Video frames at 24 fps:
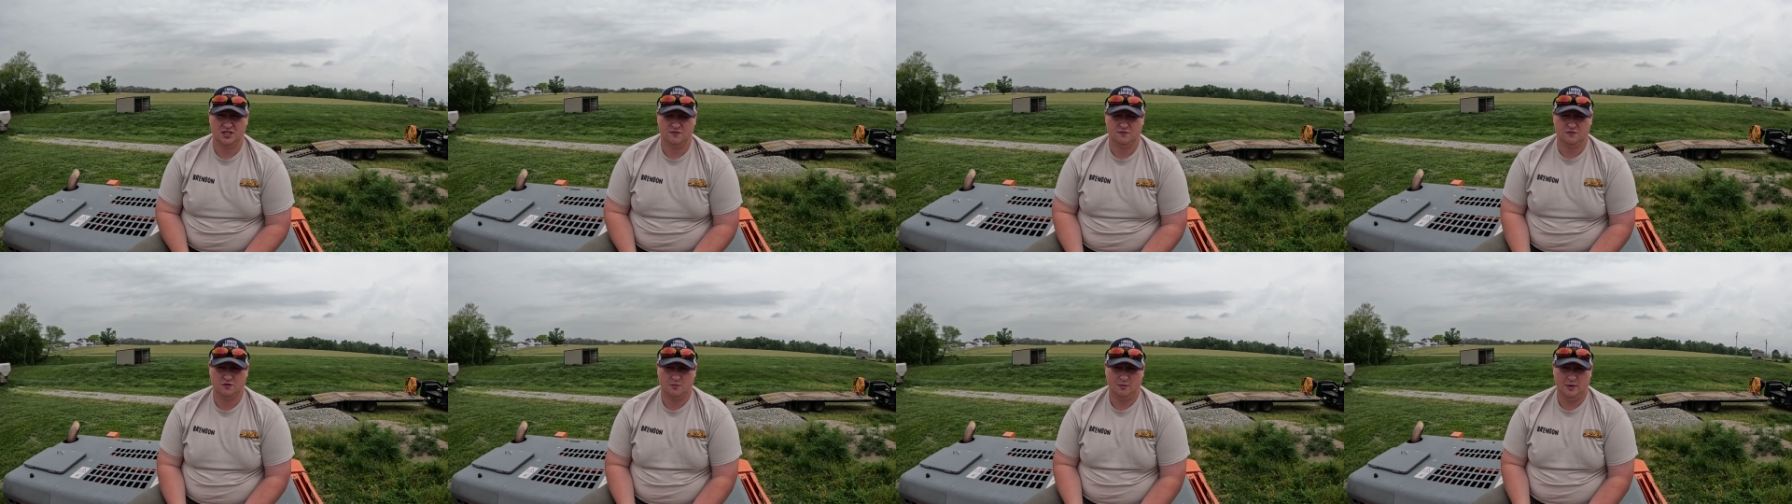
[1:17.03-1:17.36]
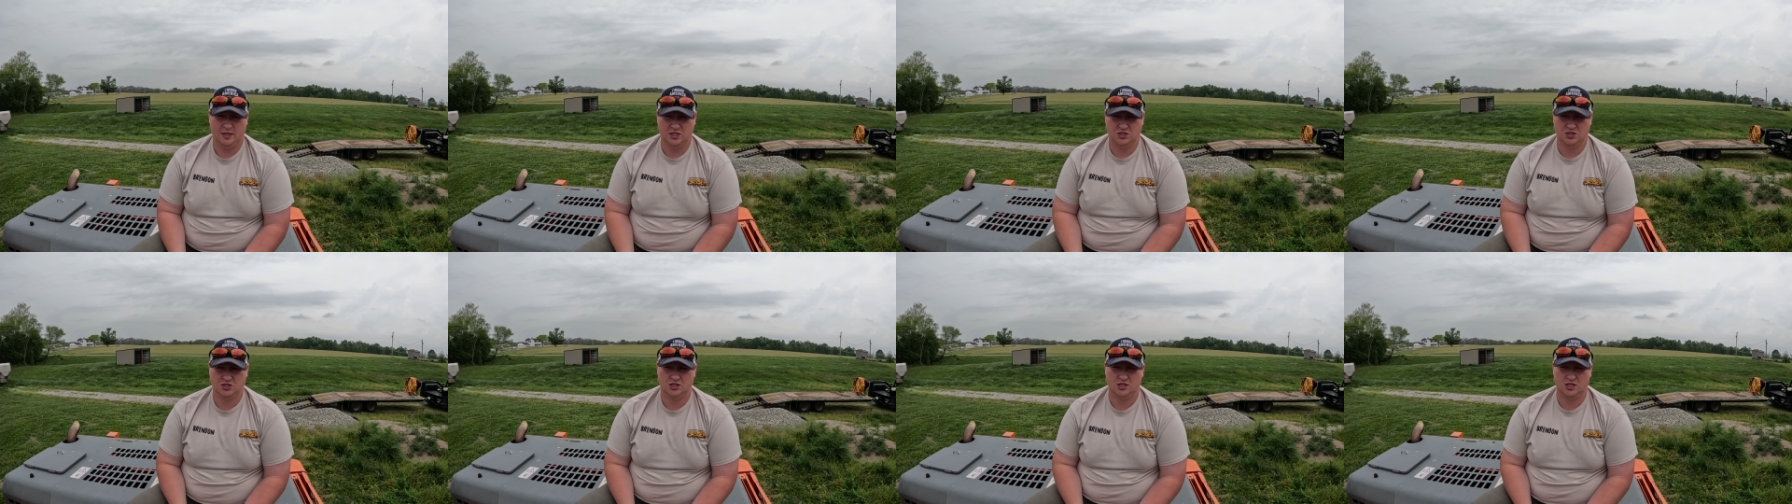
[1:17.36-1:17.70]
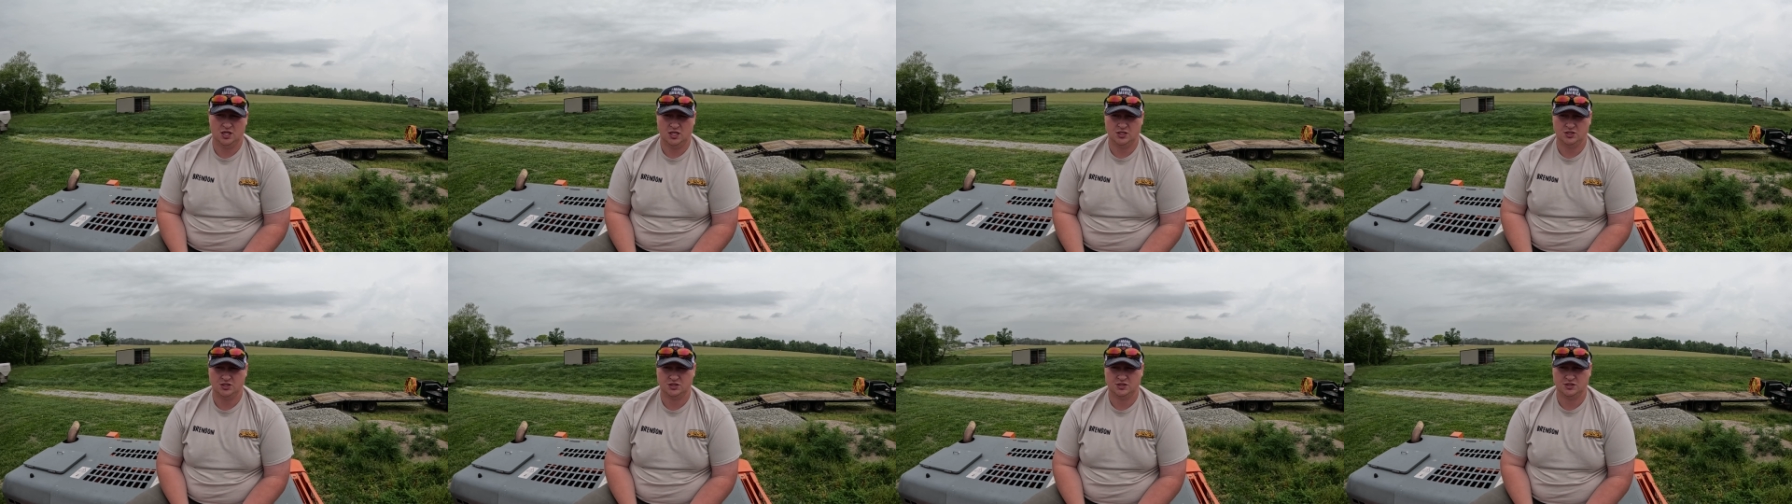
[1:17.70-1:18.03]
information,
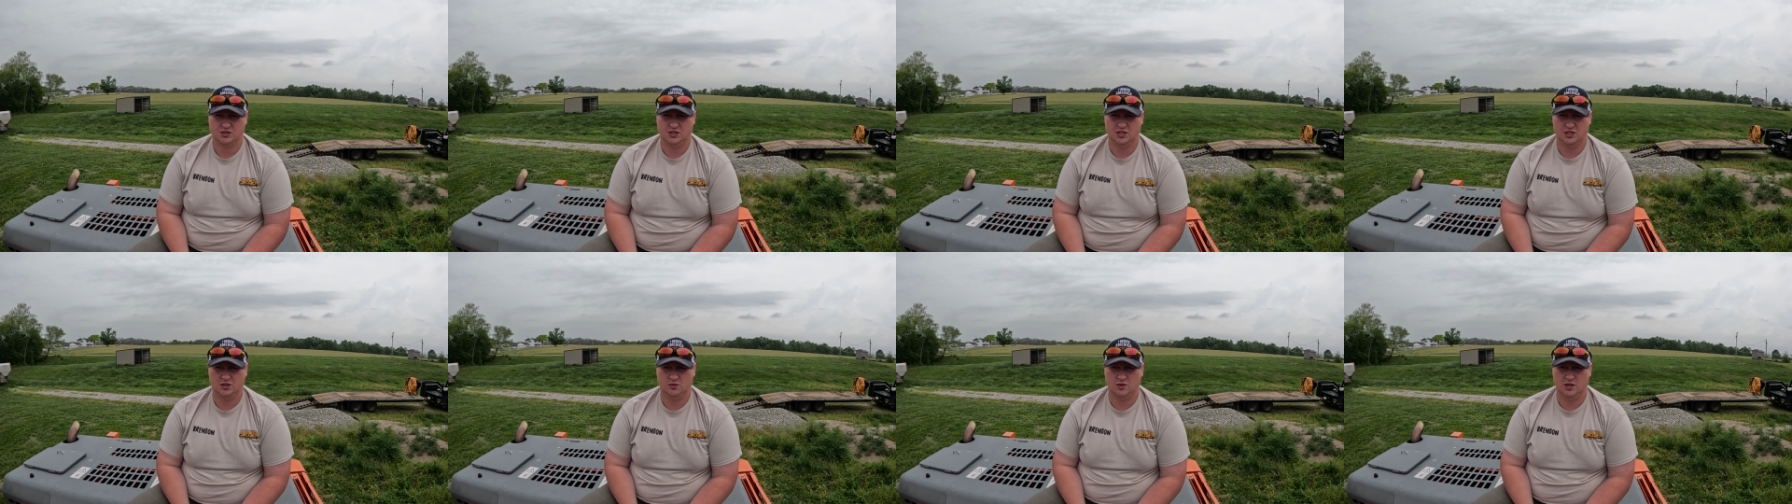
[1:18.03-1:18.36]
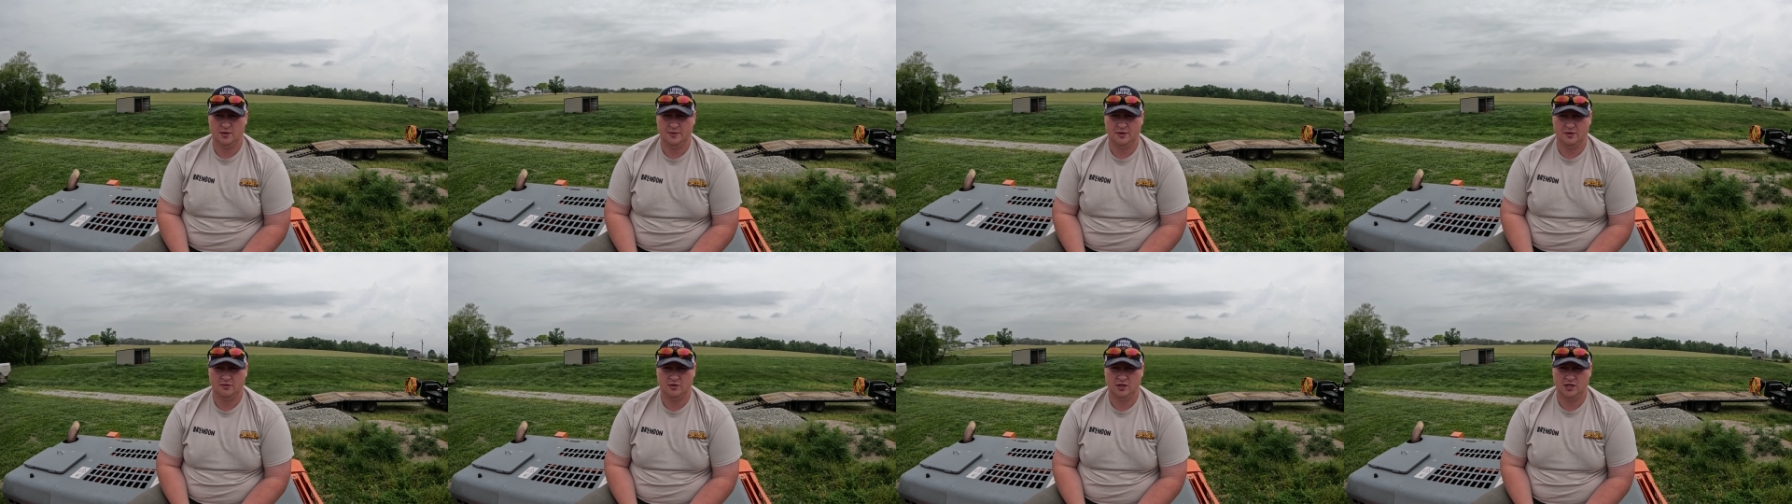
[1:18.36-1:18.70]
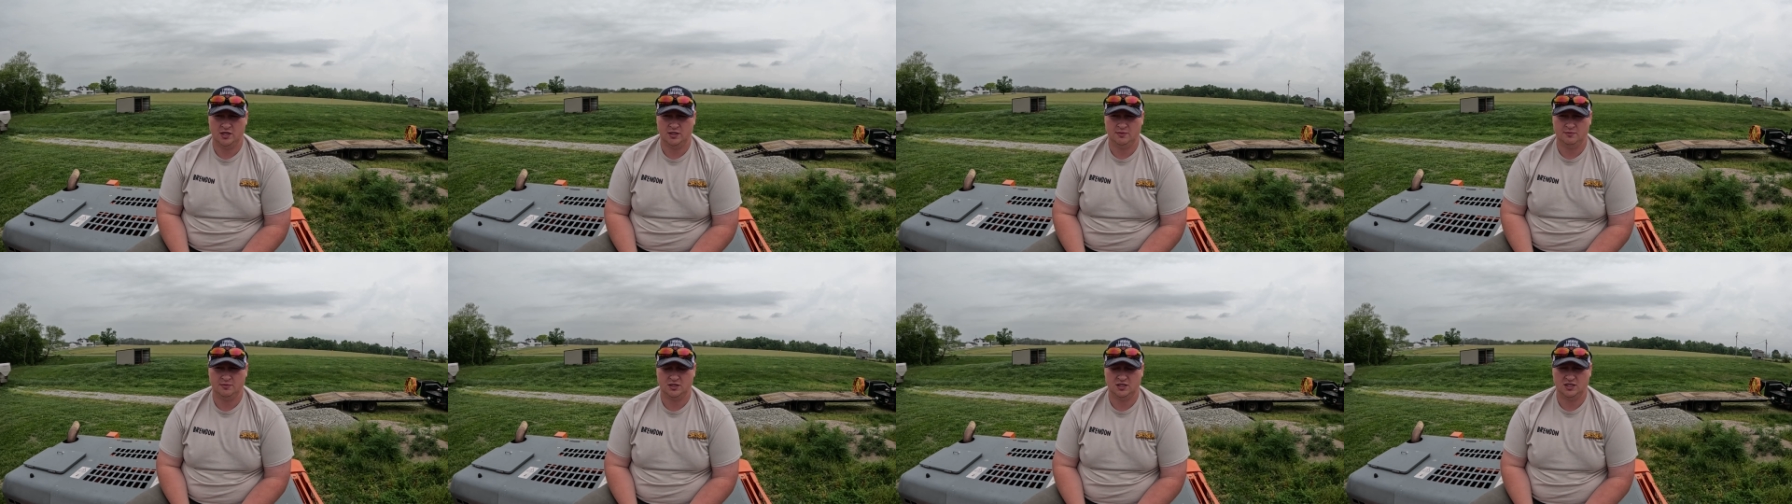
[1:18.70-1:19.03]
not just the equipment
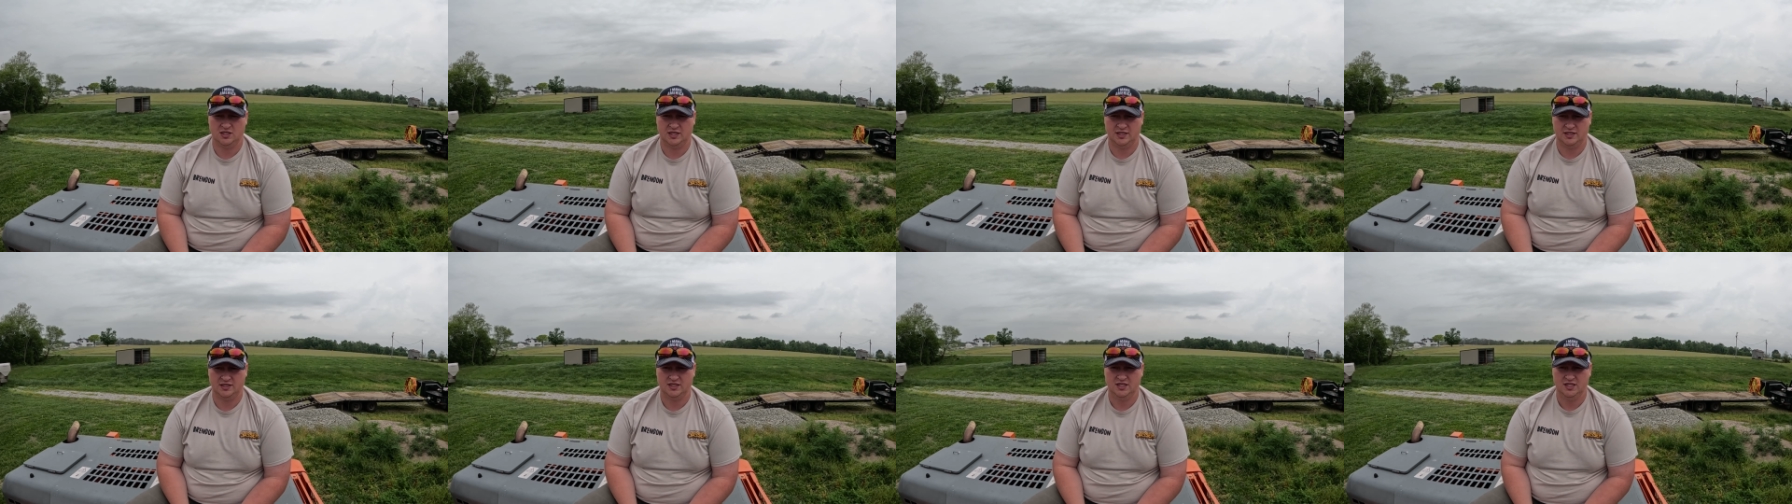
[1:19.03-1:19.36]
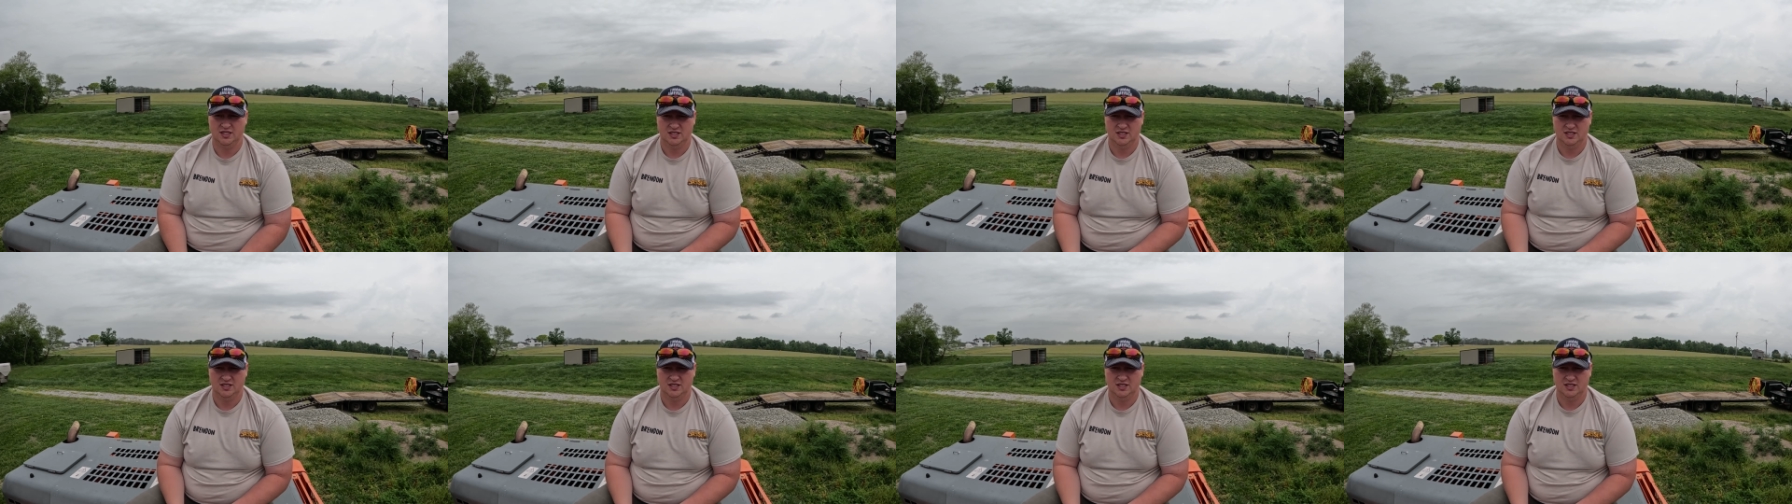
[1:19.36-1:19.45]
running, but like